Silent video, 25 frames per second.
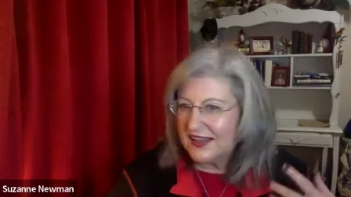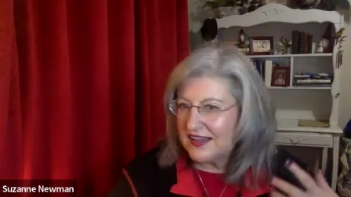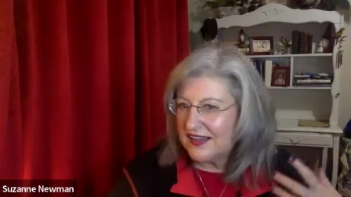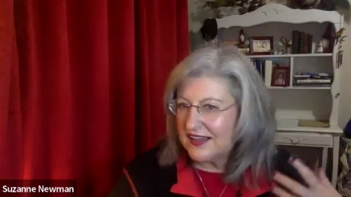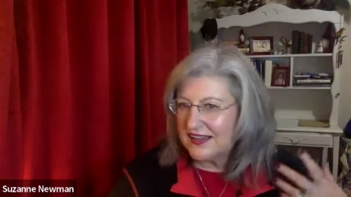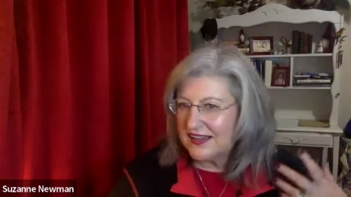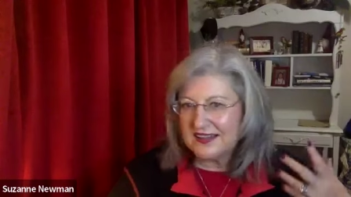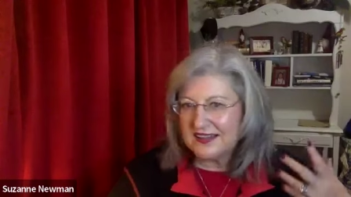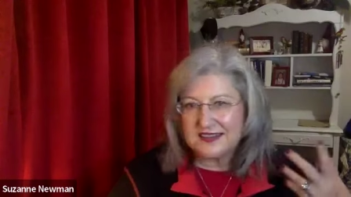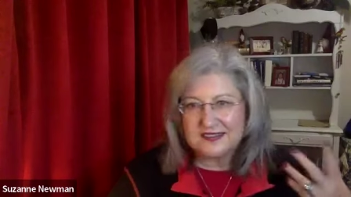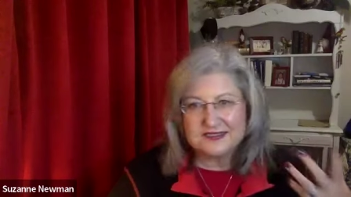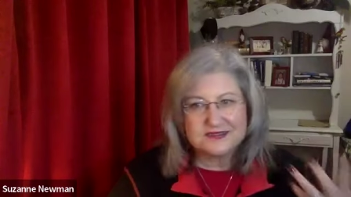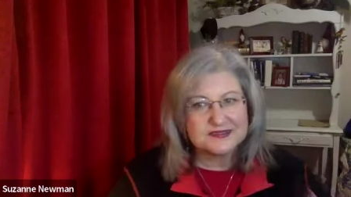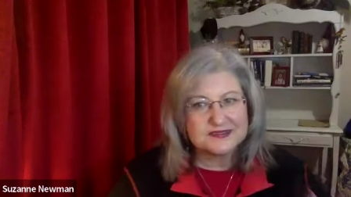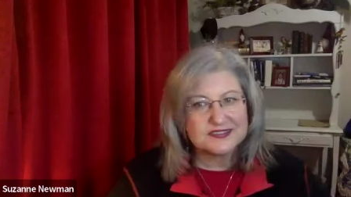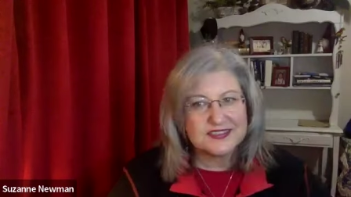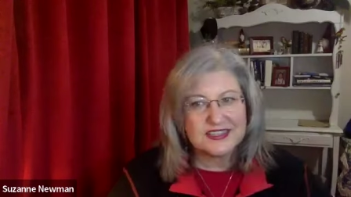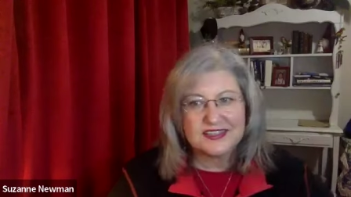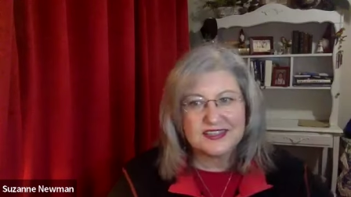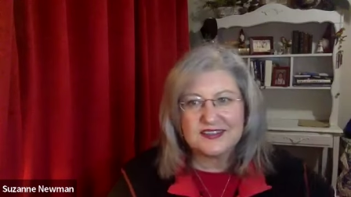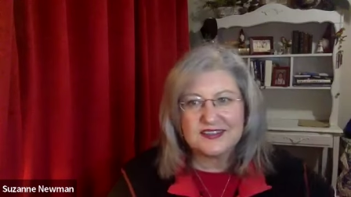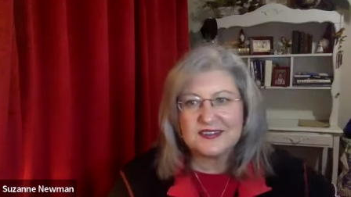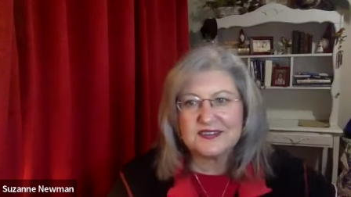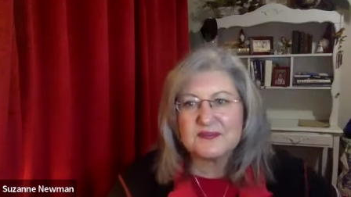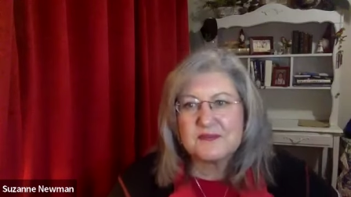uh,
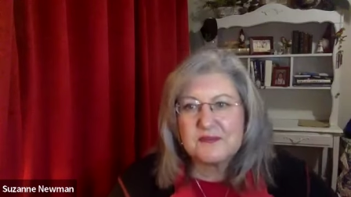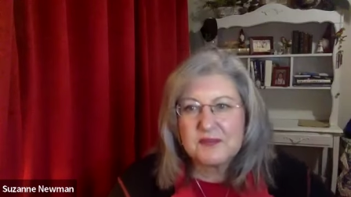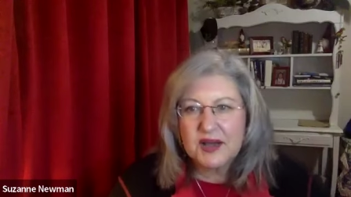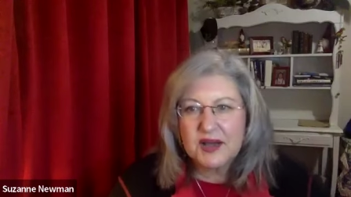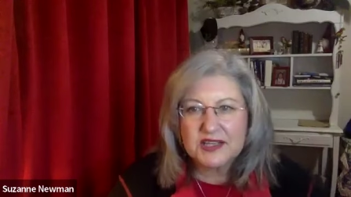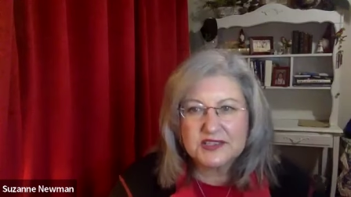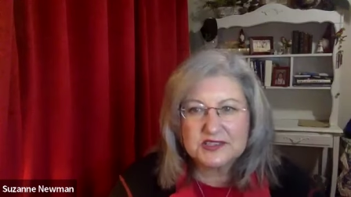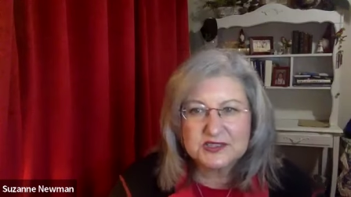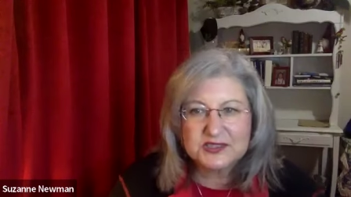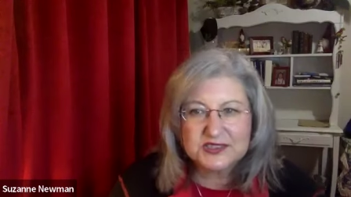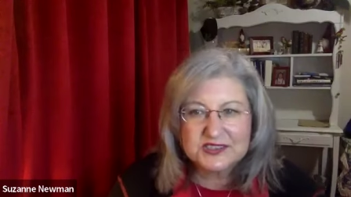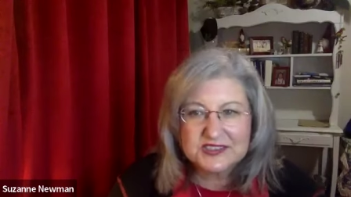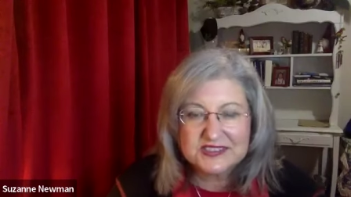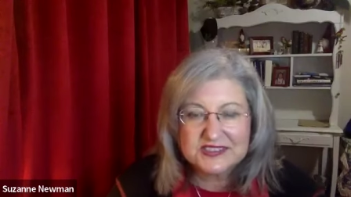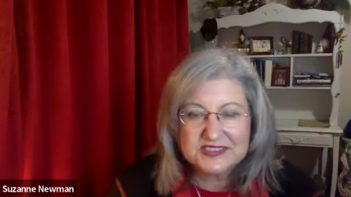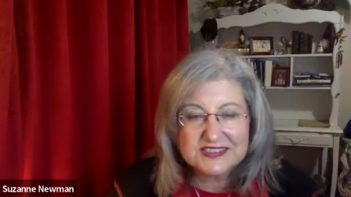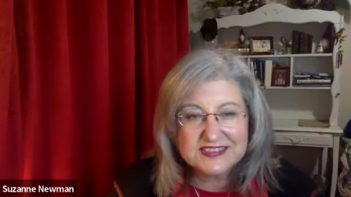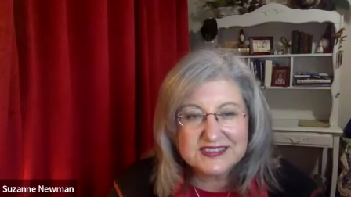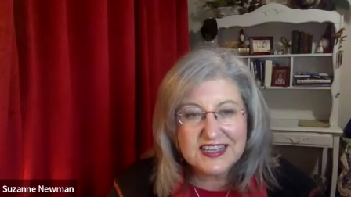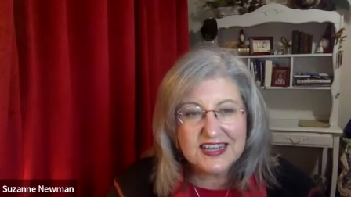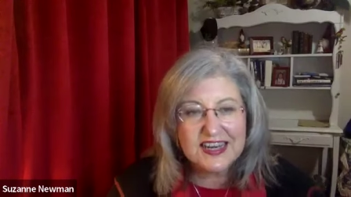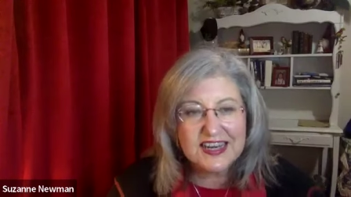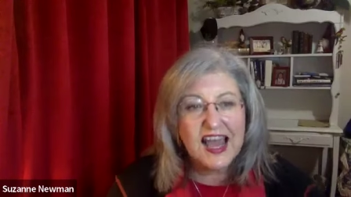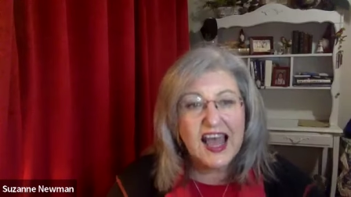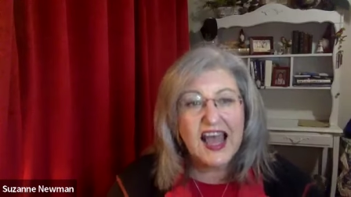you know, mantras is
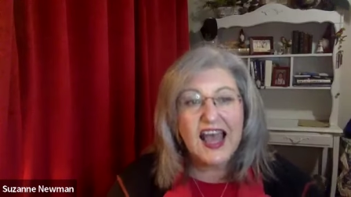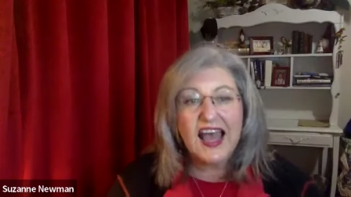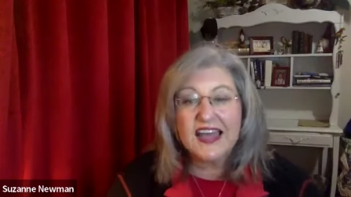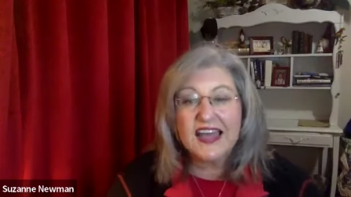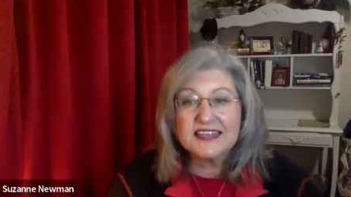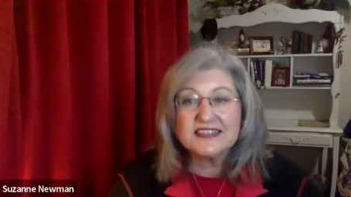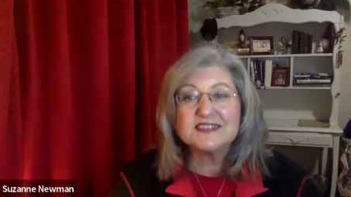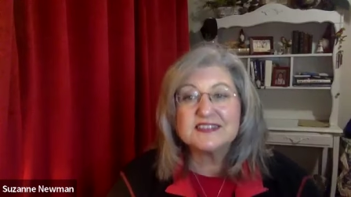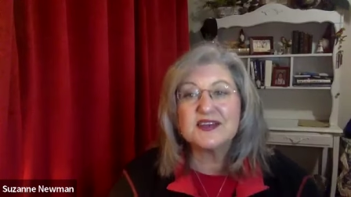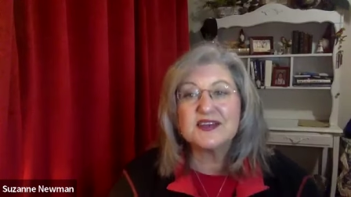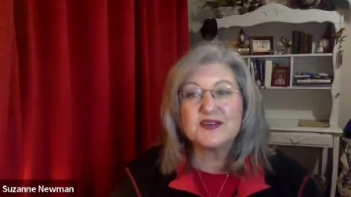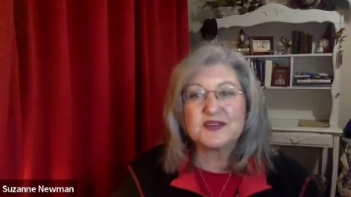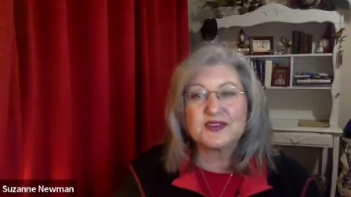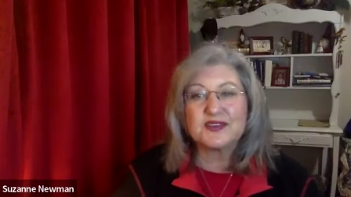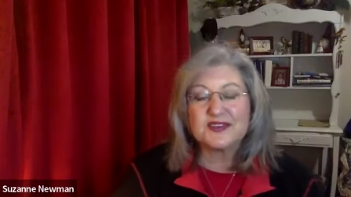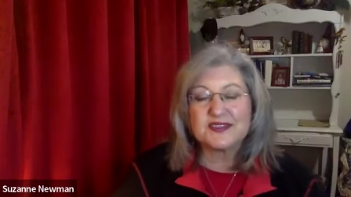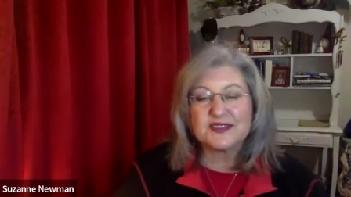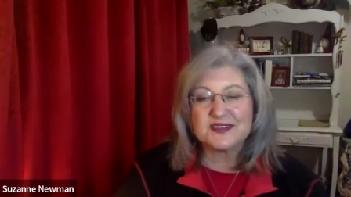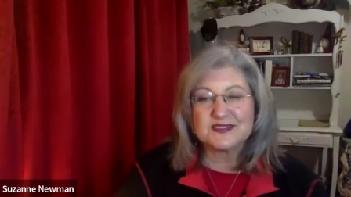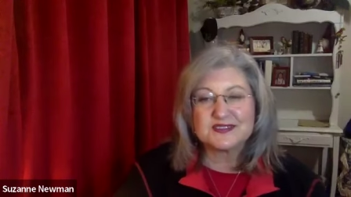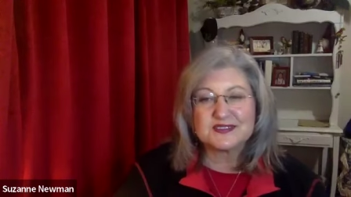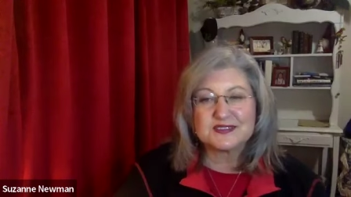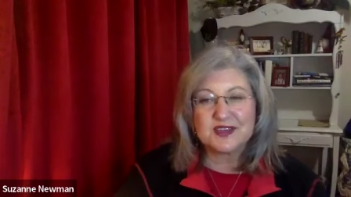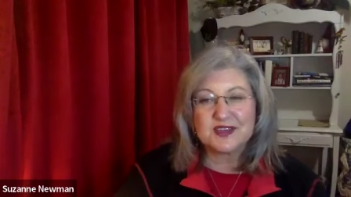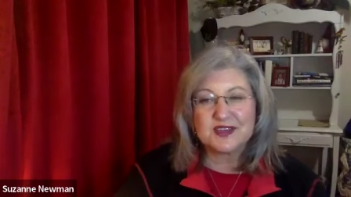that I know that
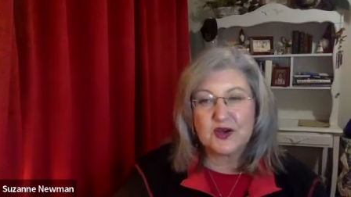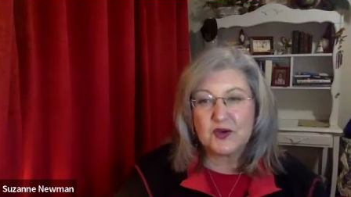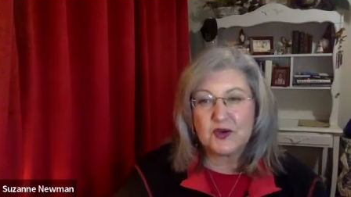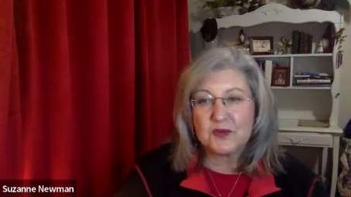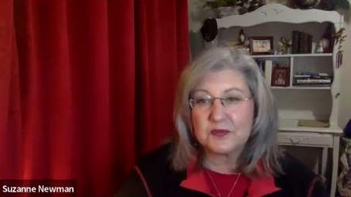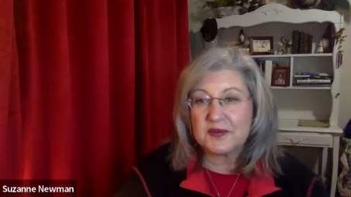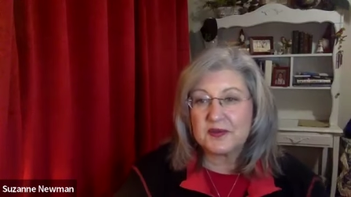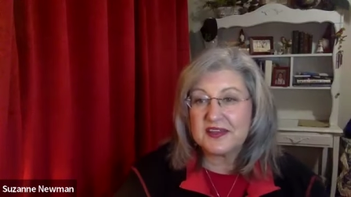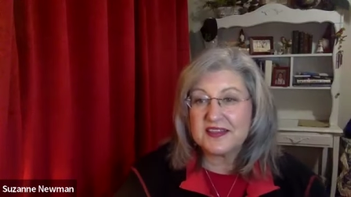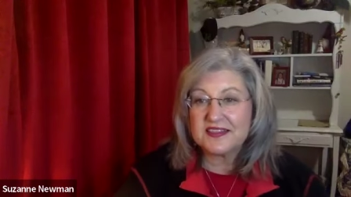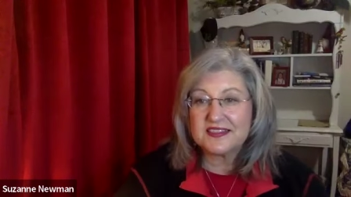there's hope.